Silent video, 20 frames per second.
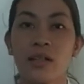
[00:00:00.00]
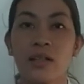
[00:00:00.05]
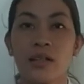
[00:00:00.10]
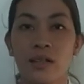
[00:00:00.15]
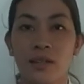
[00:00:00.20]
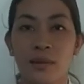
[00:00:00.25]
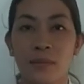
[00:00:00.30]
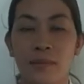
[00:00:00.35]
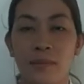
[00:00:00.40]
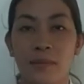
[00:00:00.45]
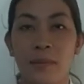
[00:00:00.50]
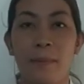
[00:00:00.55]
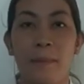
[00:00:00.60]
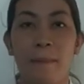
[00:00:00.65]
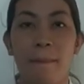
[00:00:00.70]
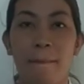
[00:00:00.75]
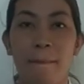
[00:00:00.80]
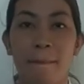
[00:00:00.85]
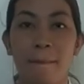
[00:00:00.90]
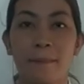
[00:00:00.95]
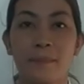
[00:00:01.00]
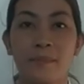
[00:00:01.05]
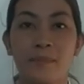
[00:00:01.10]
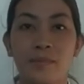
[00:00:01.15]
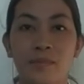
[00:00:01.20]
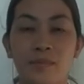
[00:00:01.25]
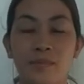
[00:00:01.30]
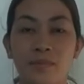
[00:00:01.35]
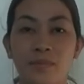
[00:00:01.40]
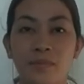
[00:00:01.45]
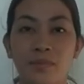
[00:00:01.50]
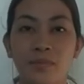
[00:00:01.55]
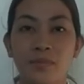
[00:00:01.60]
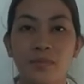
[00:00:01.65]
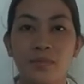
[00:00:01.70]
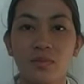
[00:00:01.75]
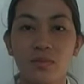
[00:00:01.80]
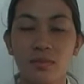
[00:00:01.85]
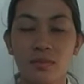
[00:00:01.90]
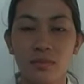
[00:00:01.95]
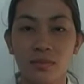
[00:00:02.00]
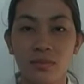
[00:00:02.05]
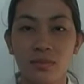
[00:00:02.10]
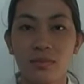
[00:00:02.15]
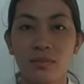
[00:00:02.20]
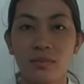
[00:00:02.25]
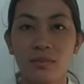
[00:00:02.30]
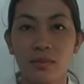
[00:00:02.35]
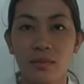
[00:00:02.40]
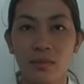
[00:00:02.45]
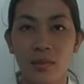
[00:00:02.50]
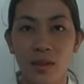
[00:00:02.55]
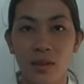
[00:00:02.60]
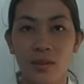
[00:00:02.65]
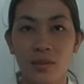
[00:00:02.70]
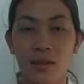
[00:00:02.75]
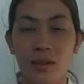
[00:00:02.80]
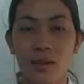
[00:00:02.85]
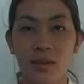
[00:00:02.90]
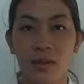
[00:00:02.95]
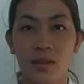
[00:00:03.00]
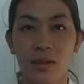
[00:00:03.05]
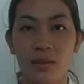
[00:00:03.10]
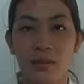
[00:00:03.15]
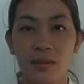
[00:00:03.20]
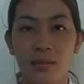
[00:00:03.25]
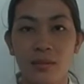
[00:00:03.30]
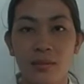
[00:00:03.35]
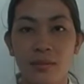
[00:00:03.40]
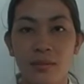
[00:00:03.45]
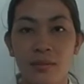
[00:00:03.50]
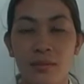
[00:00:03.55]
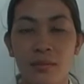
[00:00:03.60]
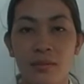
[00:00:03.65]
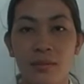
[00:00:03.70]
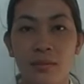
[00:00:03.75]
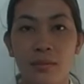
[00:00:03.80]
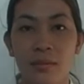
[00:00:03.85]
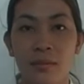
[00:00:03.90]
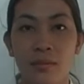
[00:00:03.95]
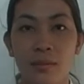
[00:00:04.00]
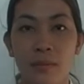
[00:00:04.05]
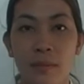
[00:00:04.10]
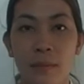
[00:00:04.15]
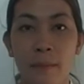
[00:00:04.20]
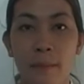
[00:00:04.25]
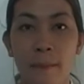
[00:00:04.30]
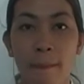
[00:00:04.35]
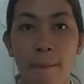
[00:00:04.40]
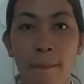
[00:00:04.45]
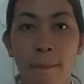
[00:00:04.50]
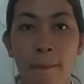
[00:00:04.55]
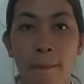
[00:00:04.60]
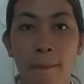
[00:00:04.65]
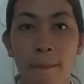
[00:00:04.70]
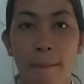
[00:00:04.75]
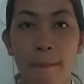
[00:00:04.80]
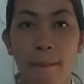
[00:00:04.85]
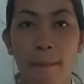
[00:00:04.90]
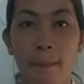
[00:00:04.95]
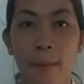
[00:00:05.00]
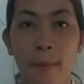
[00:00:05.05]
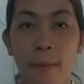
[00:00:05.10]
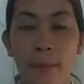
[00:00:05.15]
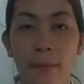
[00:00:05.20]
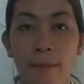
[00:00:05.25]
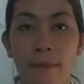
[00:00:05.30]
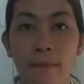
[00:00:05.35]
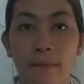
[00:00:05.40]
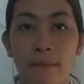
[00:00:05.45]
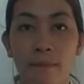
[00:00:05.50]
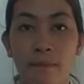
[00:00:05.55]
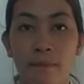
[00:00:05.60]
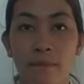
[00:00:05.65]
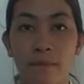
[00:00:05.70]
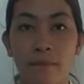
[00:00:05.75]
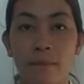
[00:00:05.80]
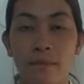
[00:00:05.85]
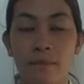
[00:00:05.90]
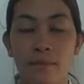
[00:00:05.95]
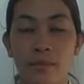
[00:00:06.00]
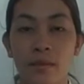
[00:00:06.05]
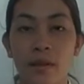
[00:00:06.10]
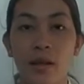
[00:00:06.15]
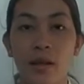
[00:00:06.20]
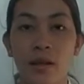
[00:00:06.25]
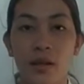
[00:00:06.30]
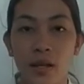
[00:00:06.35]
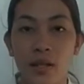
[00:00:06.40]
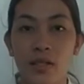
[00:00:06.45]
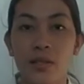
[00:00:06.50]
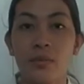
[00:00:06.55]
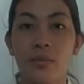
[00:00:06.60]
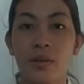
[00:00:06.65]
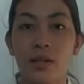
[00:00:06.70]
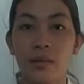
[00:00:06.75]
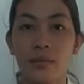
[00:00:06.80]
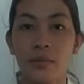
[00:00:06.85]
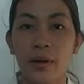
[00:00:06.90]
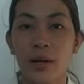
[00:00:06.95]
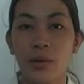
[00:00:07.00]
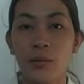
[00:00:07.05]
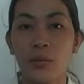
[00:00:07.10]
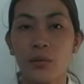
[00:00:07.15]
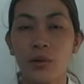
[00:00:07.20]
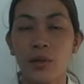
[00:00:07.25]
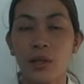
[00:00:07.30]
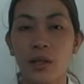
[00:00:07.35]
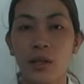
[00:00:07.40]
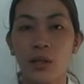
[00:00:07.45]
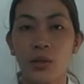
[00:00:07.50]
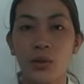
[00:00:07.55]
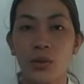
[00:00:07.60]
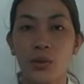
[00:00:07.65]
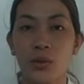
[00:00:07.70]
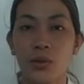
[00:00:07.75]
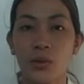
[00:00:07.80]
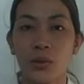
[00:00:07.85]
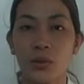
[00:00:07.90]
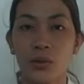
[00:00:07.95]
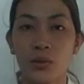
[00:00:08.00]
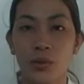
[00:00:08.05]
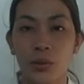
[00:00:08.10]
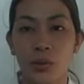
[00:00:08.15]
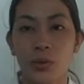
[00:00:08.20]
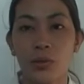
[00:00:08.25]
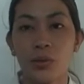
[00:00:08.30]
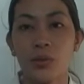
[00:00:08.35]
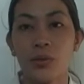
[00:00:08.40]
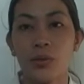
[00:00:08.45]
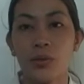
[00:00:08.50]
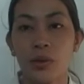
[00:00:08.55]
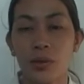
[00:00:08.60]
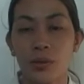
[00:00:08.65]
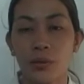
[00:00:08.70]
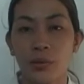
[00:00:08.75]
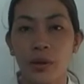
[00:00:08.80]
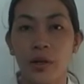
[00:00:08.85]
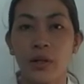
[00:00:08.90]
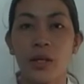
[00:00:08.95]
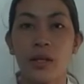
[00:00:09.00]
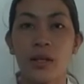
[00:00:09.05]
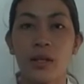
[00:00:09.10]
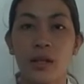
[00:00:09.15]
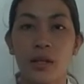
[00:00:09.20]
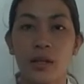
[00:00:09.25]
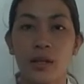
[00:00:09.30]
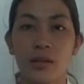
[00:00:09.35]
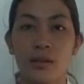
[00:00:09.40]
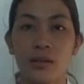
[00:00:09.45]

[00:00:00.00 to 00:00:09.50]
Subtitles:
Okay, thank you. So mostly in Hong Kong, the maids do the marketing. So are you willing to do it? Yes, madam. I am willing to do the marketing.